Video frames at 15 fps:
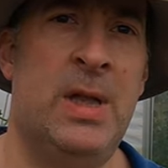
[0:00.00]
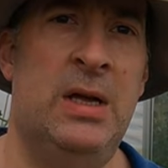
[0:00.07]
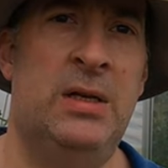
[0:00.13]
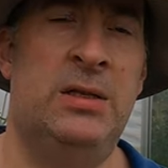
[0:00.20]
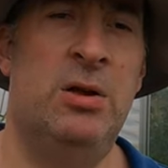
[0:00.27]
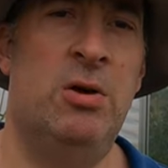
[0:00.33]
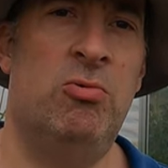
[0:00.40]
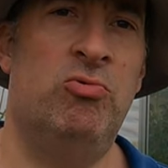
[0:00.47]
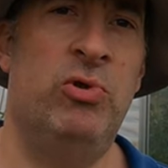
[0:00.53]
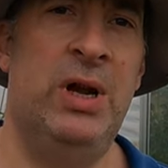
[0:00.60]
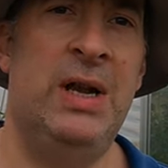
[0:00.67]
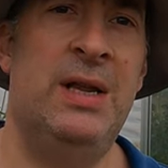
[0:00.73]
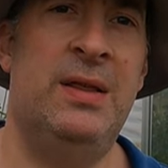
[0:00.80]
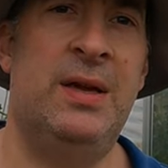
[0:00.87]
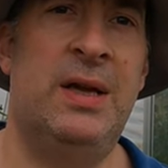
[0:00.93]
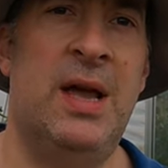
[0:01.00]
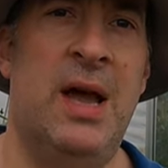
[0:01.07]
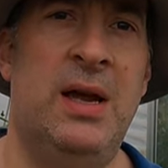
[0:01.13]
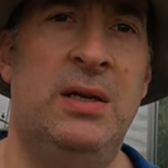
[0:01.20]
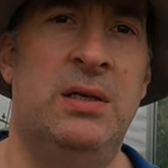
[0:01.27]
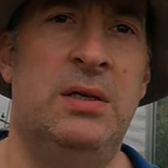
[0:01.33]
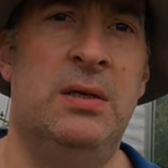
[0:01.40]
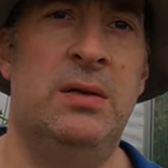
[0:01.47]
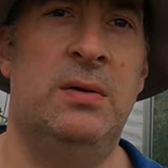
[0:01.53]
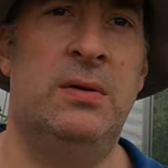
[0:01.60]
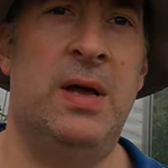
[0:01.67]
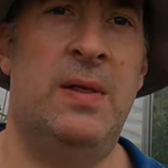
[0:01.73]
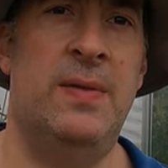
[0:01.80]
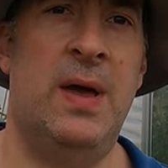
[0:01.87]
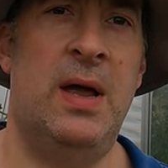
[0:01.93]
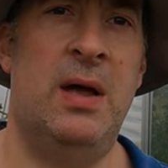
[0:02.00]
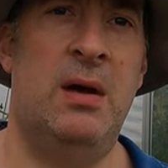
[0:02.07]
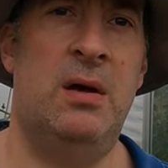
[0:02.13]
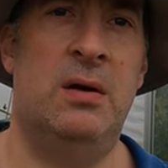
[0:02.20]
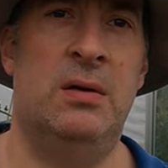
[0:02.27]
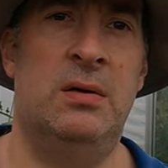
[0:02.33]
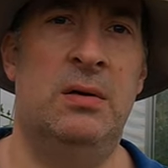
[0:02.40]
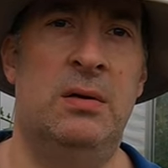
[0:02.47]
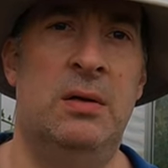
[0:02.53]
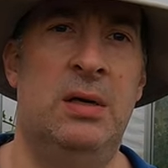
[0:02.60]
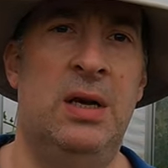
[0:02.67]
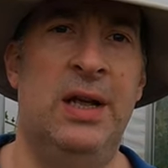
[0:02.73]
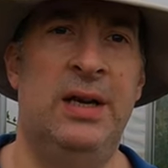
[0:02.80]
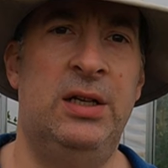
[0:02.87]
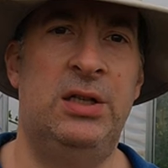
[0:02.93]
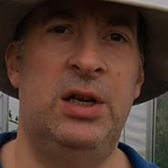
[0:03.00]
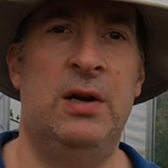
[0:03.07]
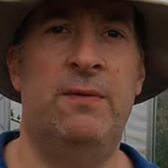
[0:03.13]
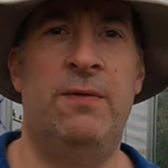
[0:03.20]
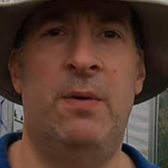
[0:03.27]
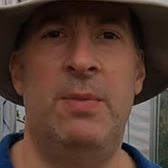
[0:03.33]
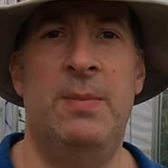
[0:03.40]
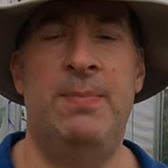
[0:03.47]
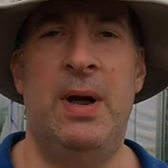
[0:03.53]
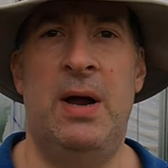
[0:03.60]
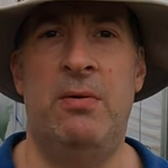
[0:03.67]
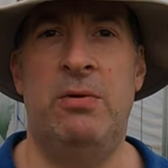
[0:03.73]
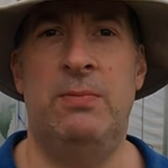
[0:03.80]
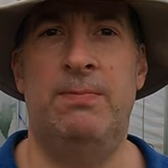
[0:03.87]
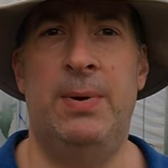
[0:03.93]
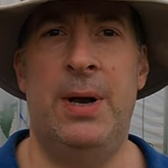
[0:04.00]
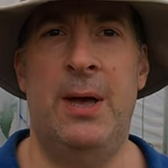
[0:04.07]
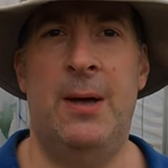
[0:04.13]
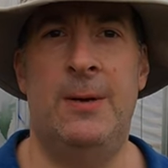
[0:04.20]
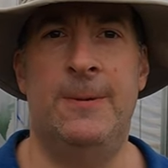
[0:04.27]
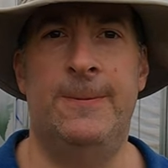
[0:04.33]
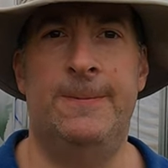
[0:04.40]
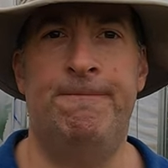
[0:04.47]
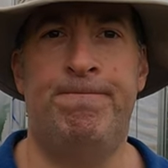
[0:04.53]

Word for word: it's not really the case that they are leaching from the parent plant.